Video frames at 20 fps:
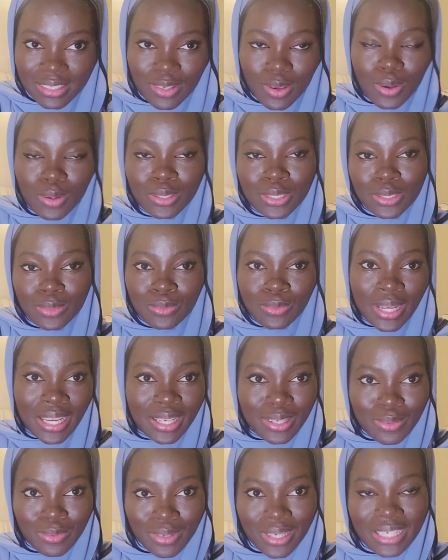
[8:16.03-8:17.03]
all the
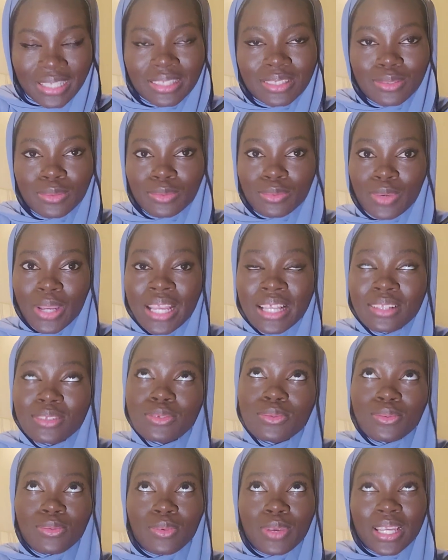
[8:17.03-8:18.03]
way
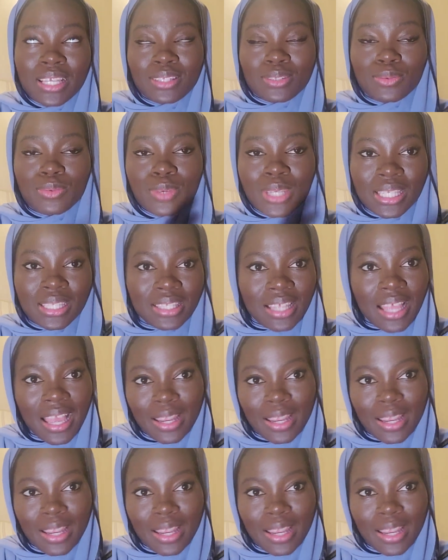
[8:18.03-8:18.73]
great.